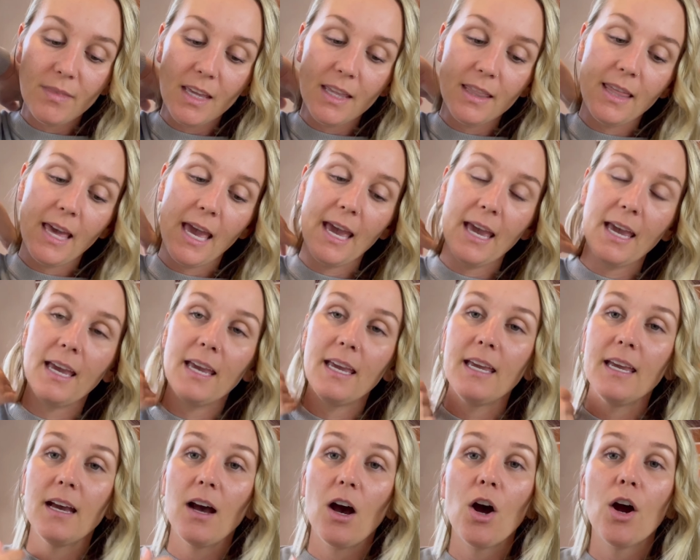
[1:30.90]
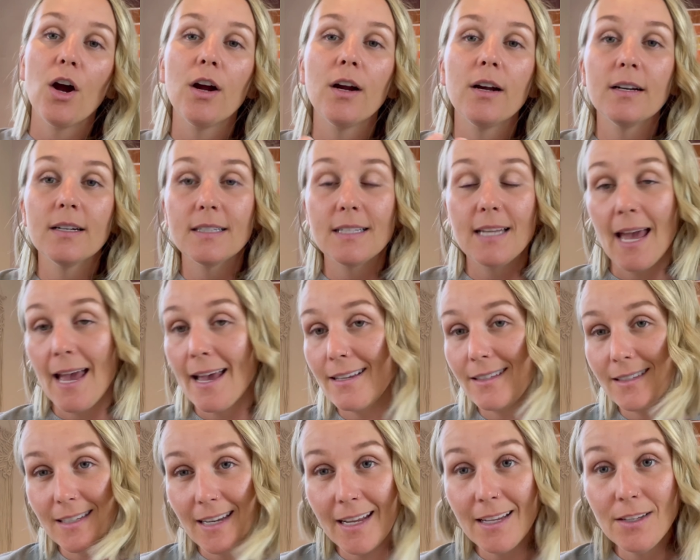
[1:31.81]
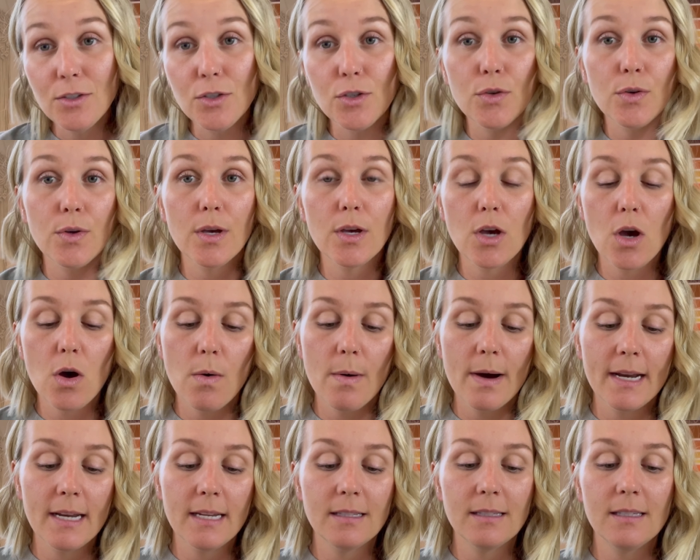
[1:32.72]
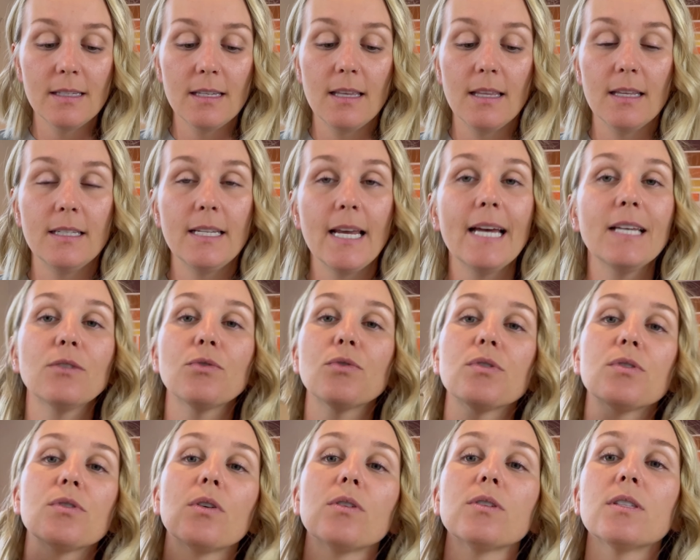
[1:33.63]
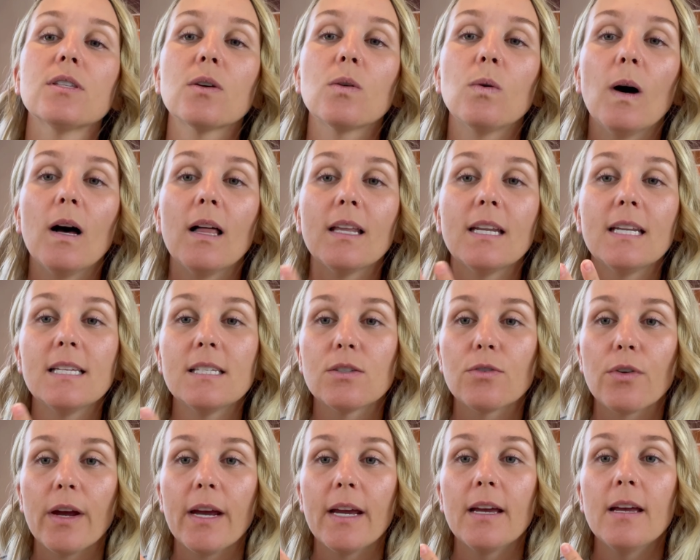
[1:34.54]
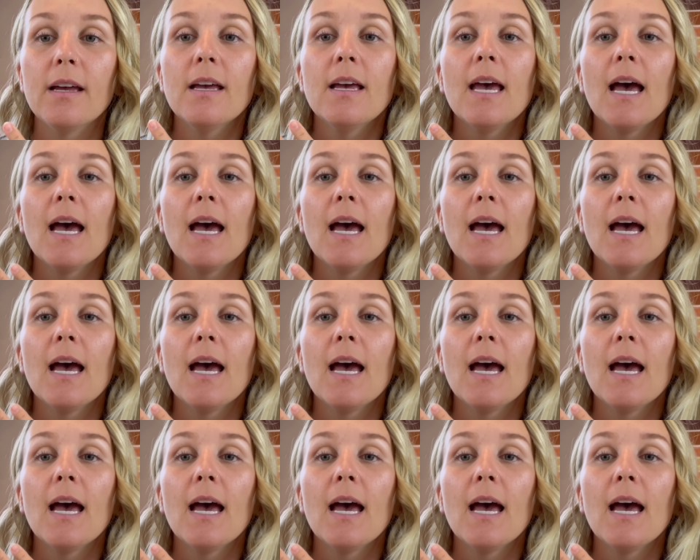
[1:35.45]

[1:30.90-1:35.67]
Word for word: they are tested, so you can go on and see the test results. The quality is great.